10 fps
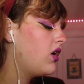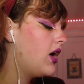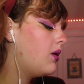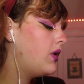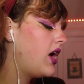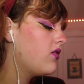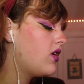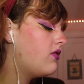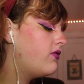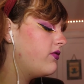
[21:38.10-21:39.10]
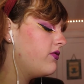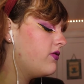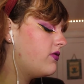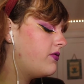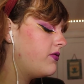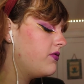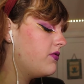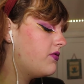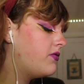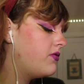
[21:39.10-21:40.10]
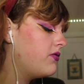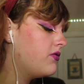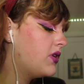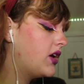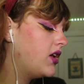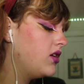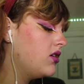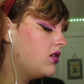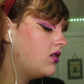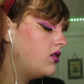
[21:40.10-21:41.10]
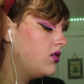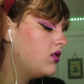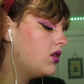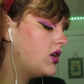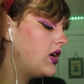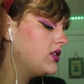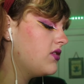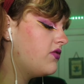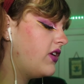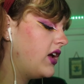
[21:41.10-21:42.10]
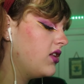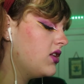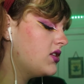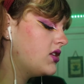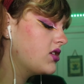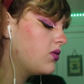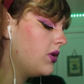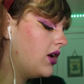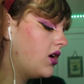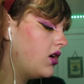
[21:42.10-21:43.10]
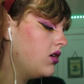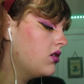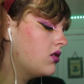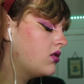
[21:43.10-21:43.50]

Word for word: okay, we have a freaking. It's a fan that says queer.